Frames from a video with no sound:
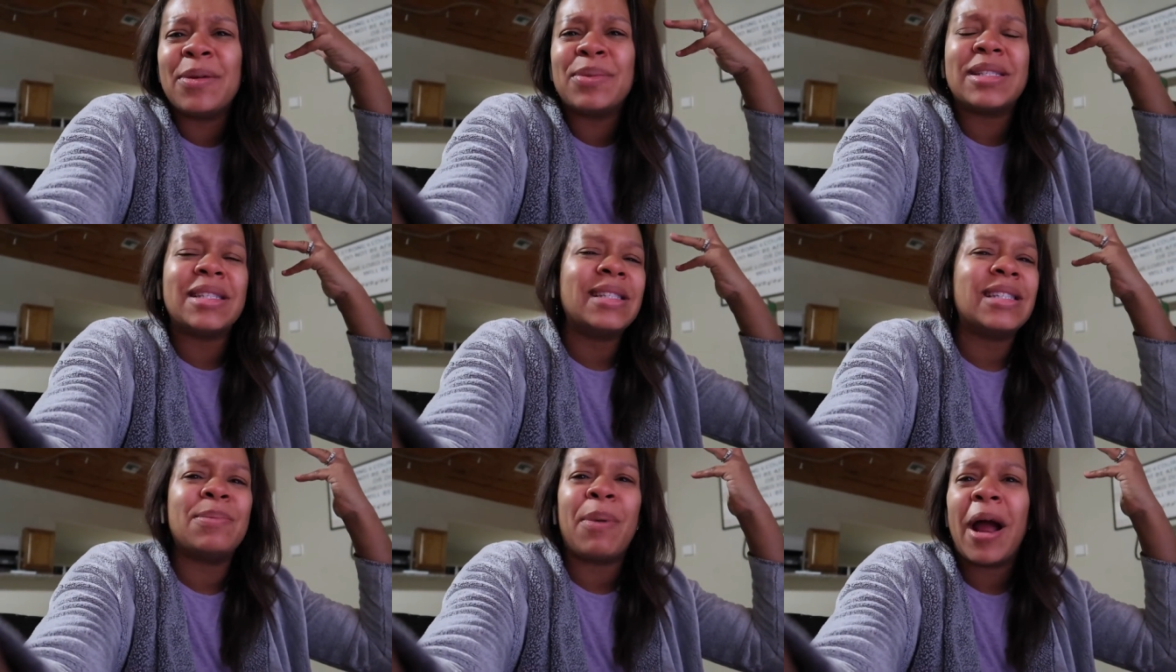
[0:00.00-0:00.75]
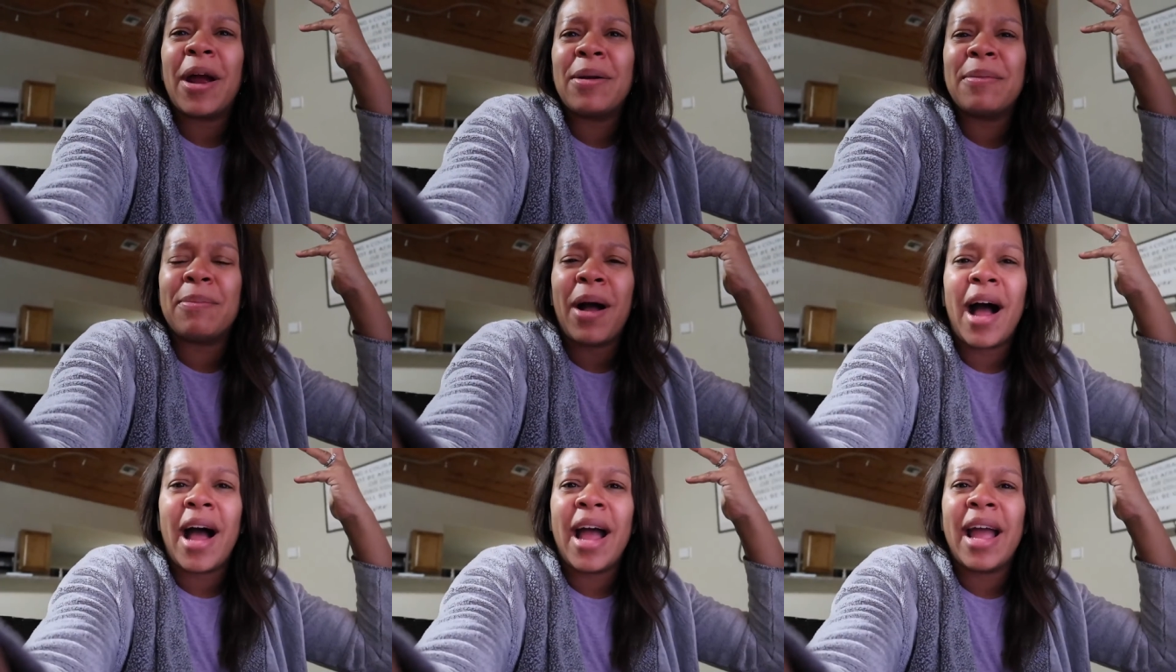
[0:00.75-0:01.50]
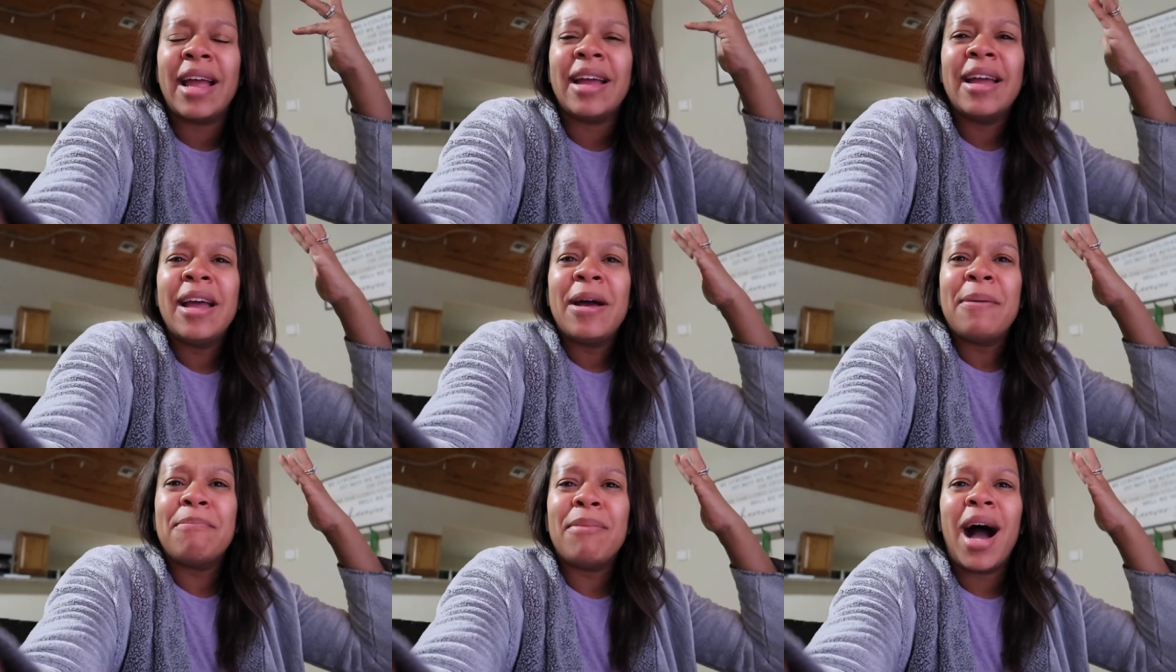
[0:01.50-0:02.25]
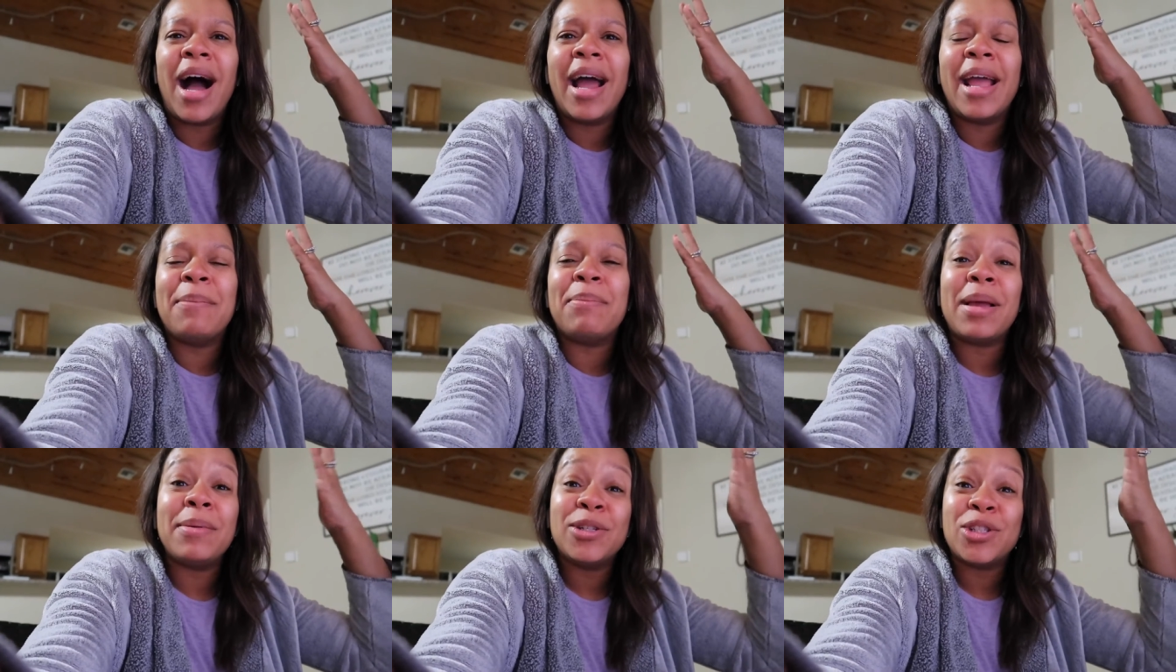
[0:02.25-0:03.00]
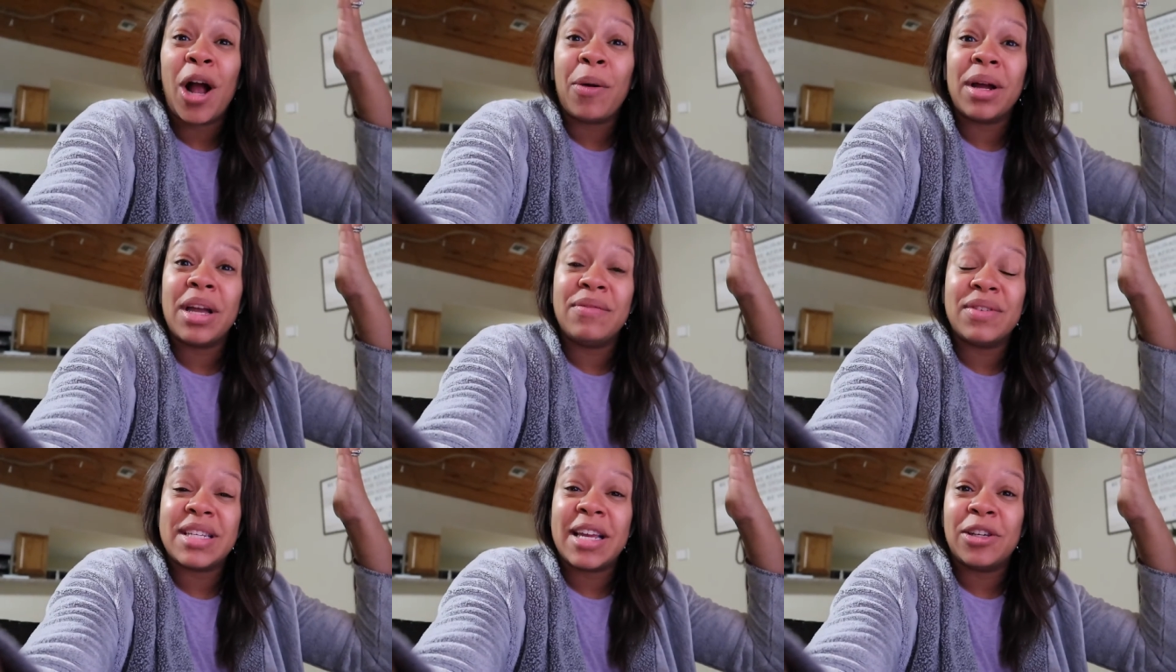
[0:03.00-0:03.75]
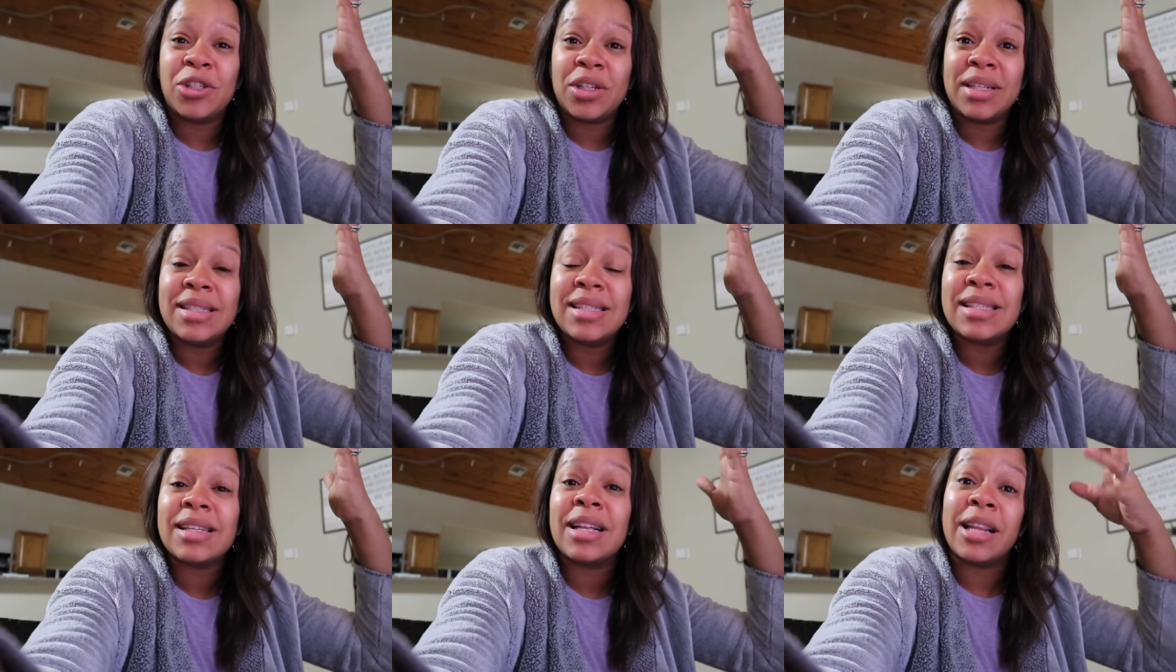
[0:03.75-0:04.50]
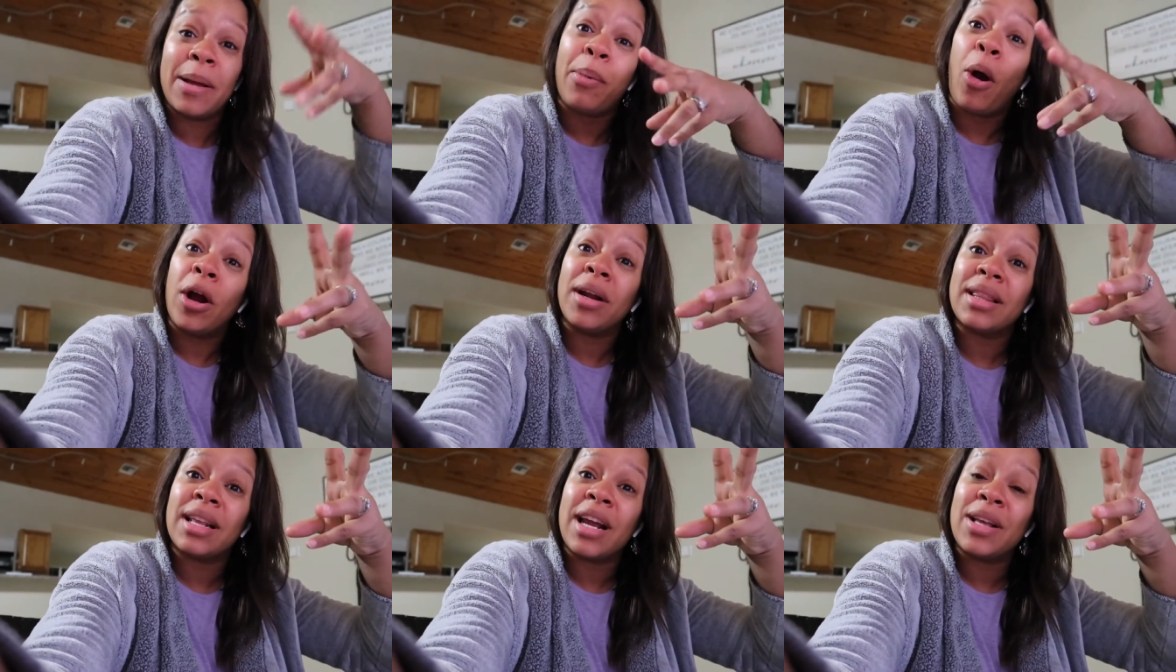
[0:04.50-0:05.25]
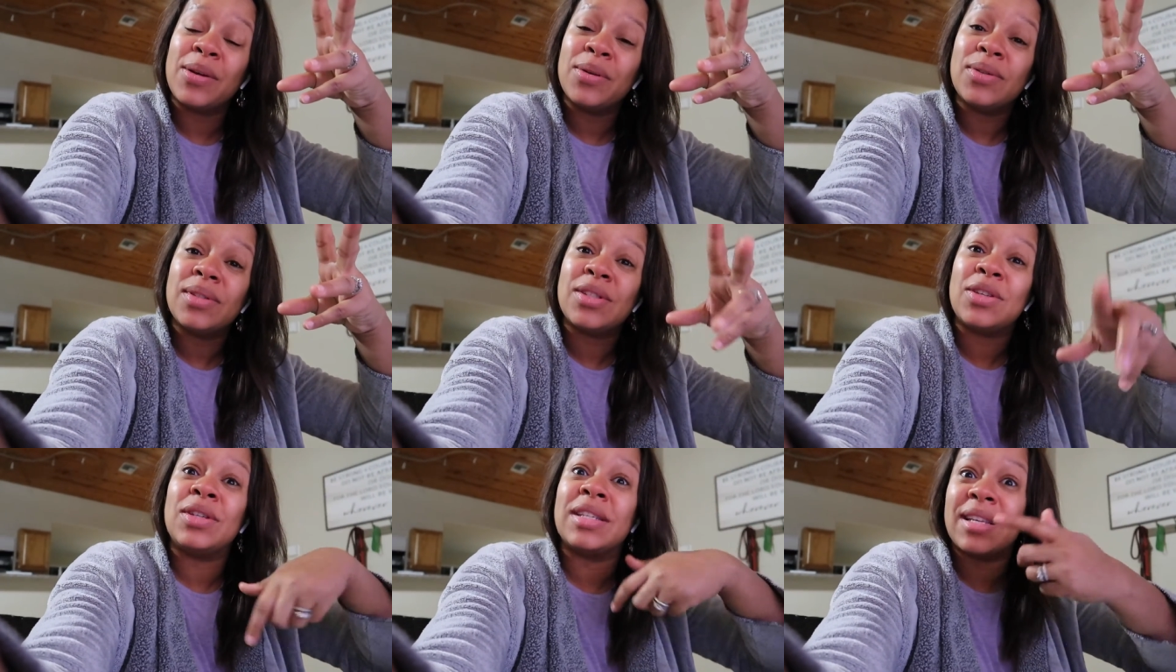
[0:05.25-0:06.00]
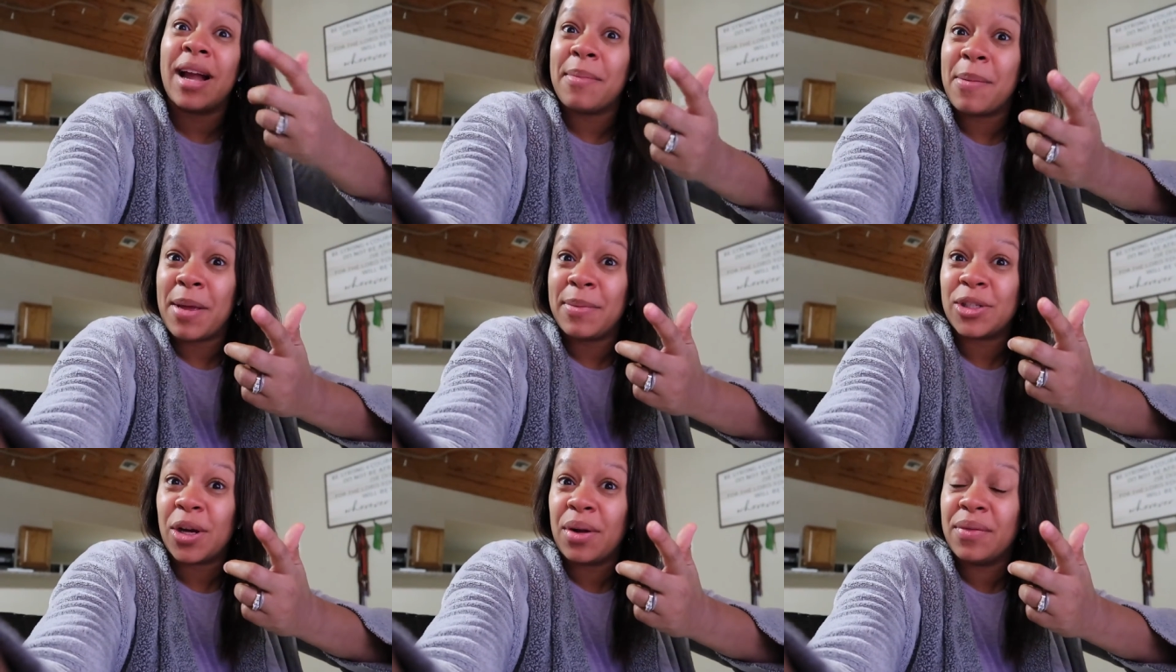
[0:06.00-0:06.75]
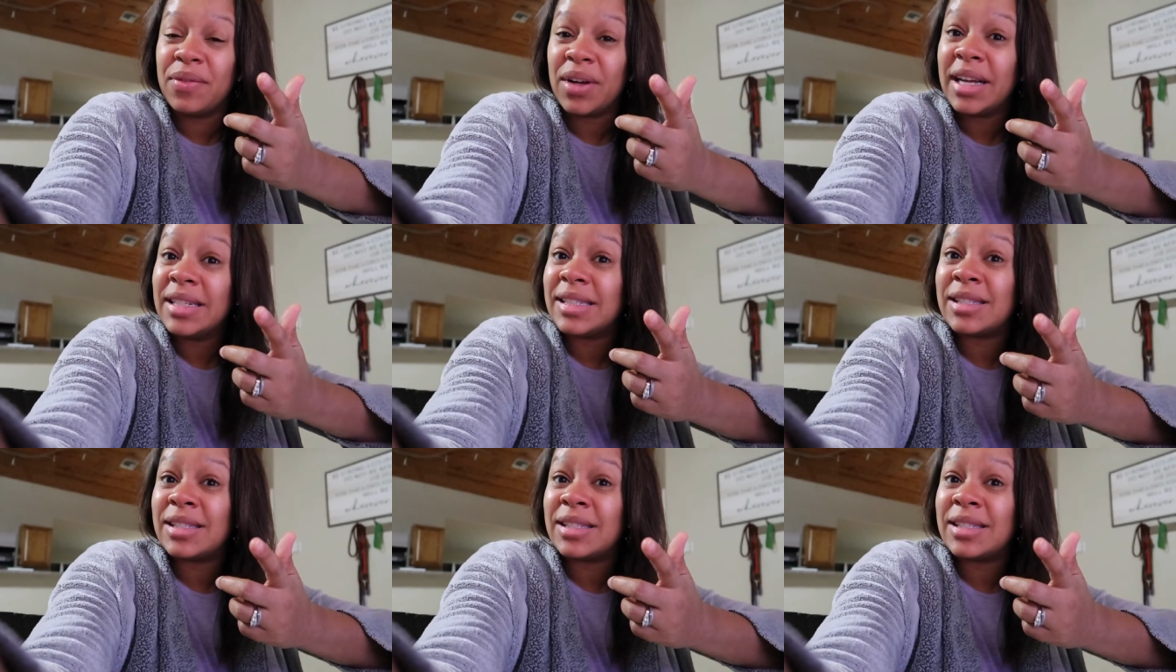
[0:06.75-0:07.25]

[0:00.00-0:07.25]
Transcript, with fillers: It was inspired by my baby shower invitations clip art that I use to design my baby shower invites.